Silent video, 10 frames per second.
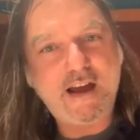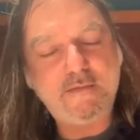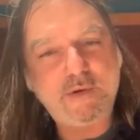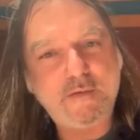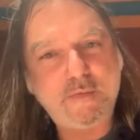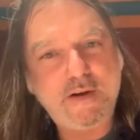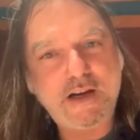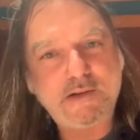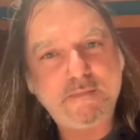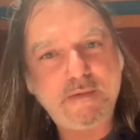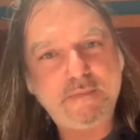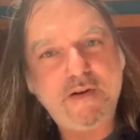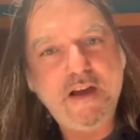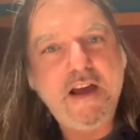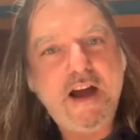animal liberation
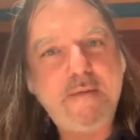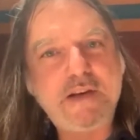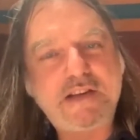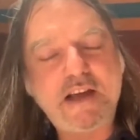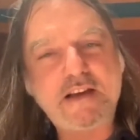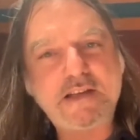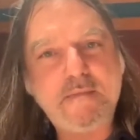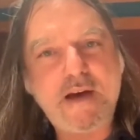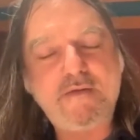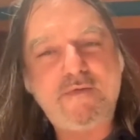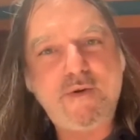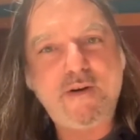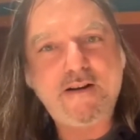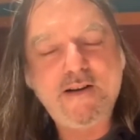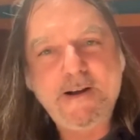people, I'm just saying as a
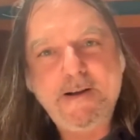metaphor,